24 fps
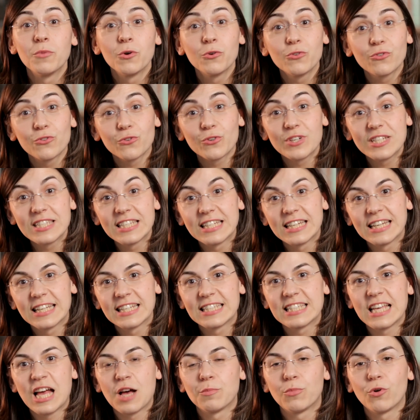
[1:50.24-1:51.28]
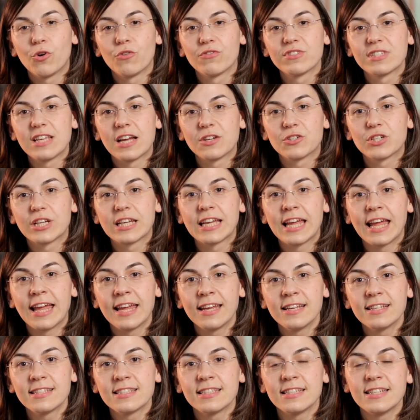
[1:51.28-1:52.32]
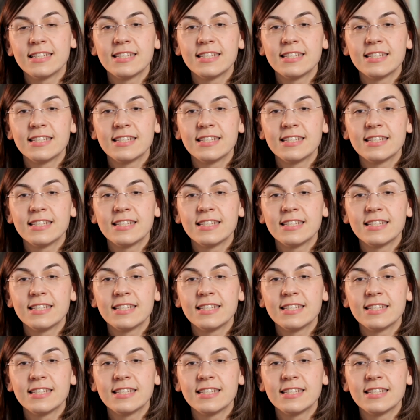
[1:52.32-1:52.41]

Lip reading: most recent example of such a case